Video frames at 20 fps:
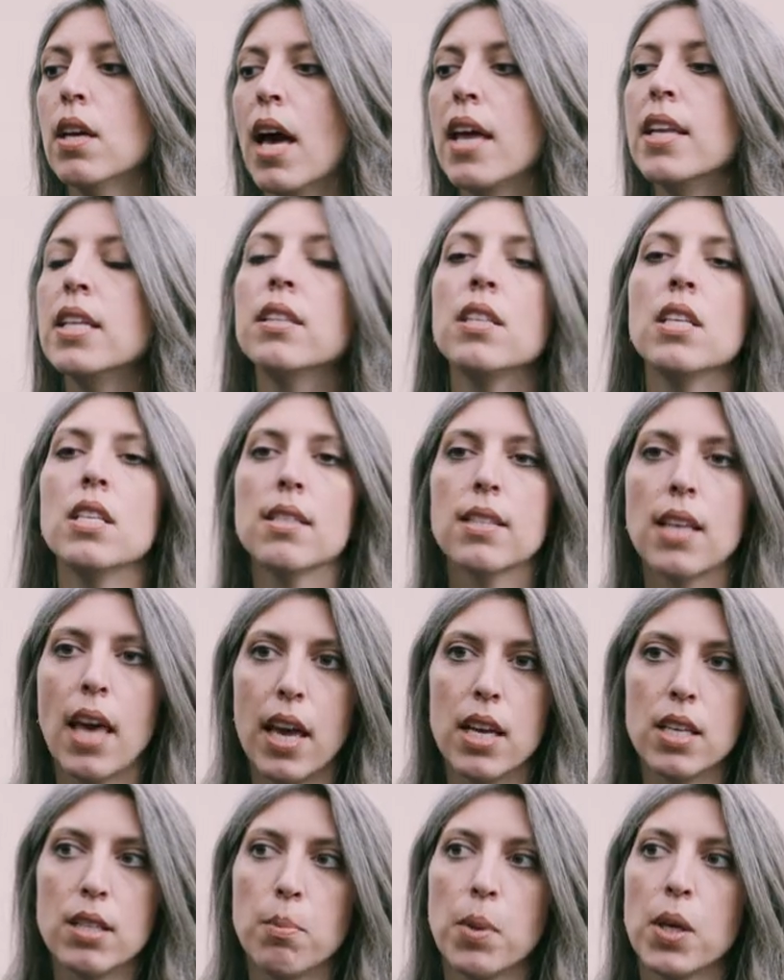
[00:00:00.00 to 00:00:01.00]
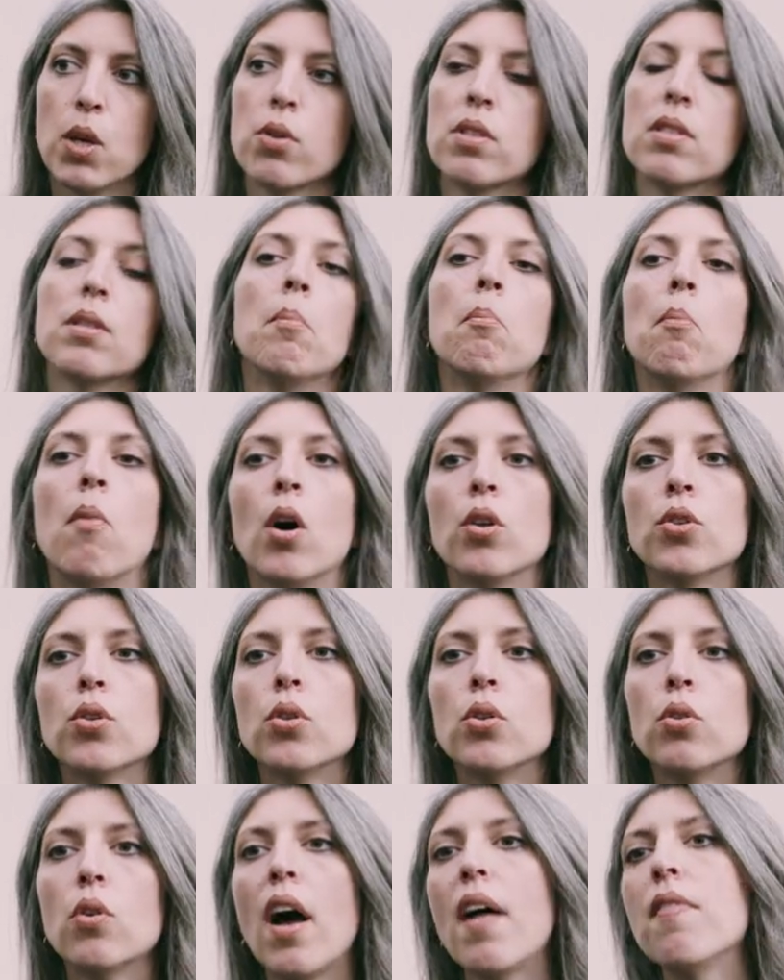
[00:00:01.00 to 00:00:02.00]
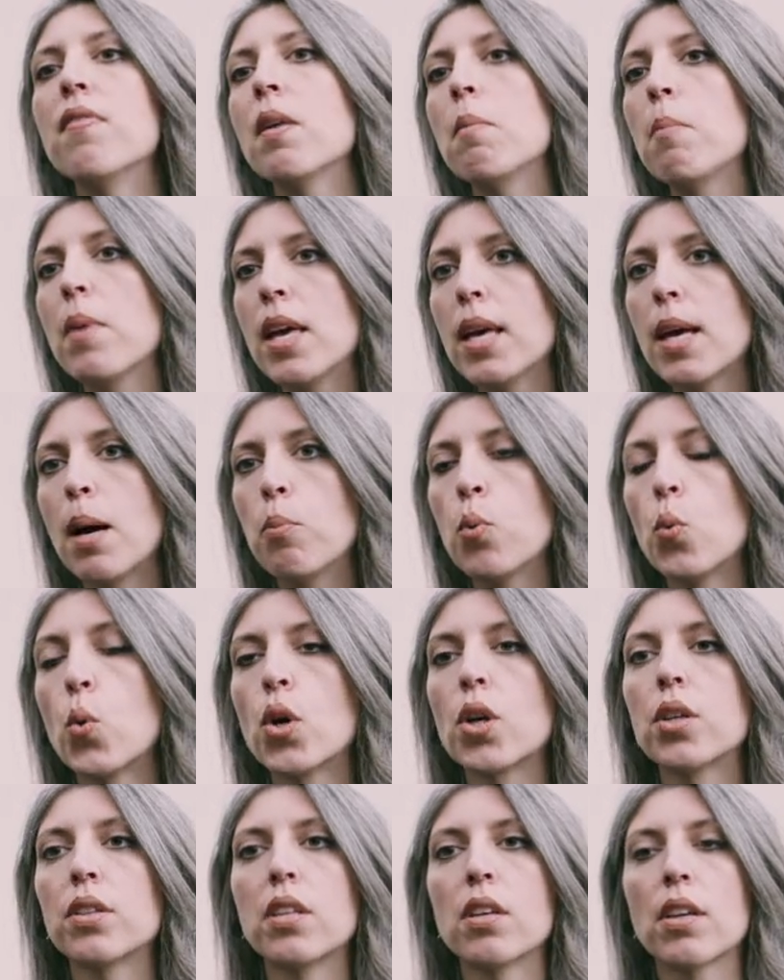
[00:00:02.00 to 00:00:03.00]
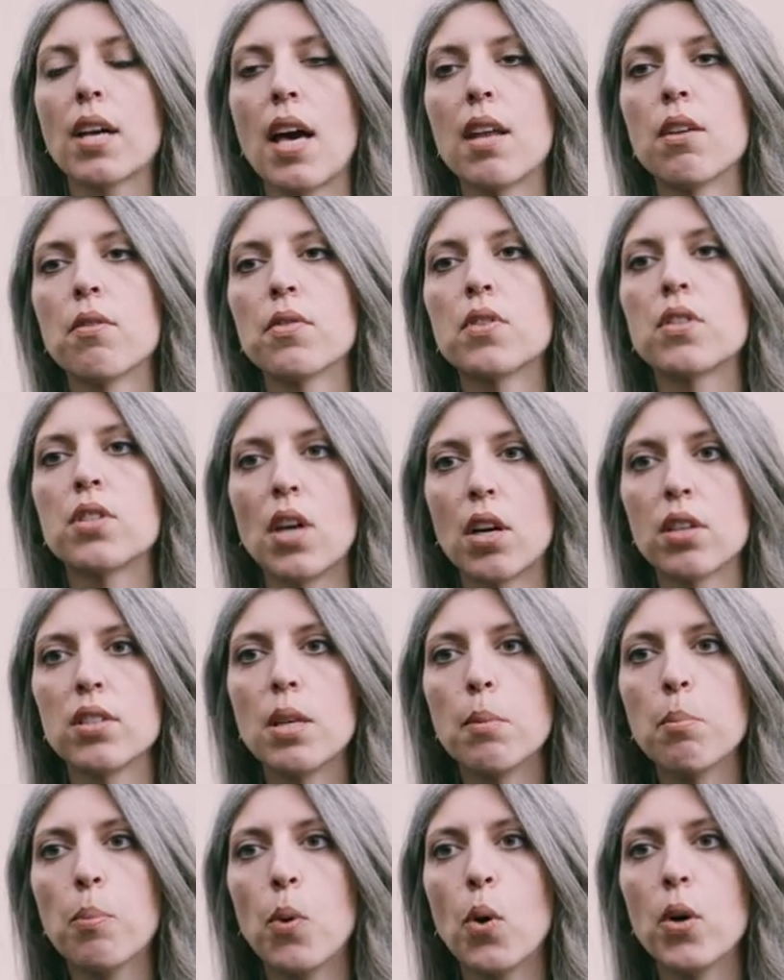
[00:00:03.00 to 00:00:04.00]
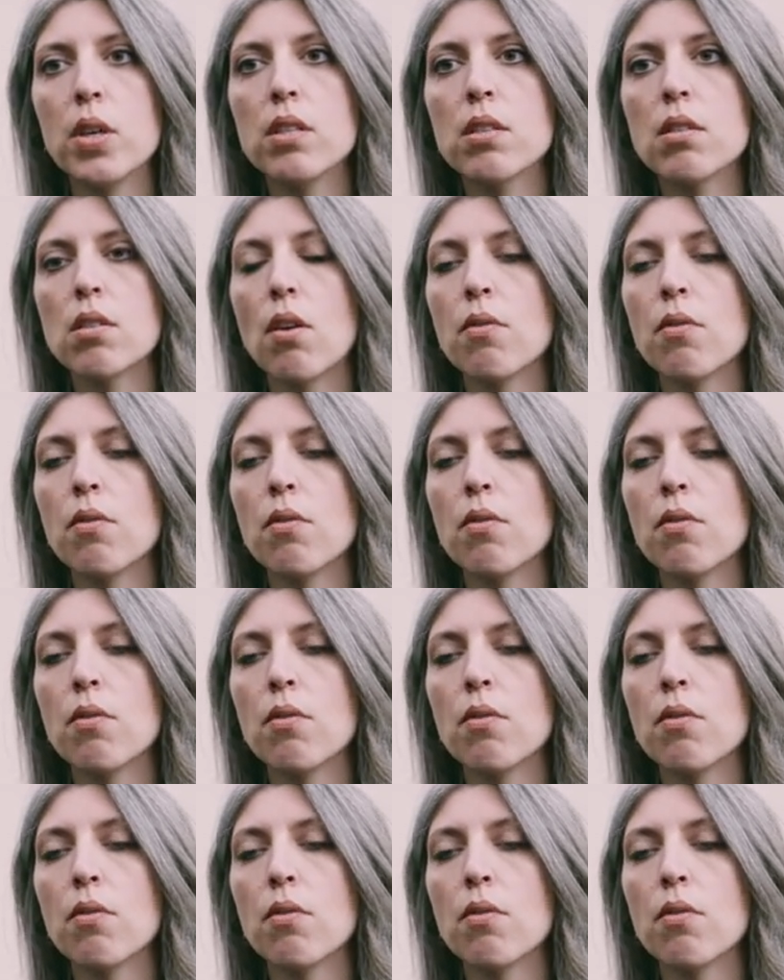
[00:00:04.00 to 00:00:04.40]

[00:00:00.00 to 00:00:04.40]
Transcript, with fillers: And in this case, because the model and the makeup were the kind of starting points